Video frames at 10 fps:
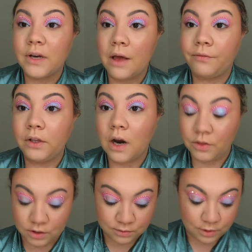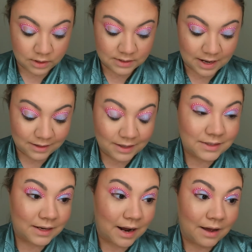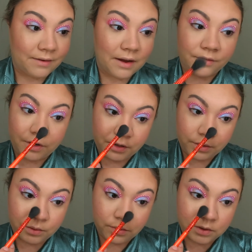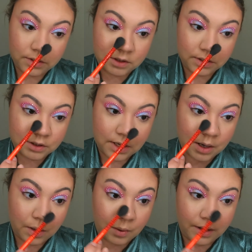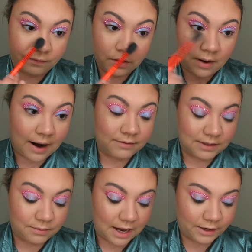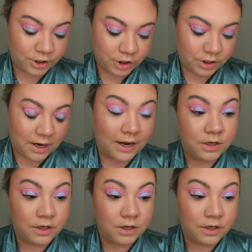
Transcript: definitely not the smoothest highlights that I've ever used. So if you have some texture,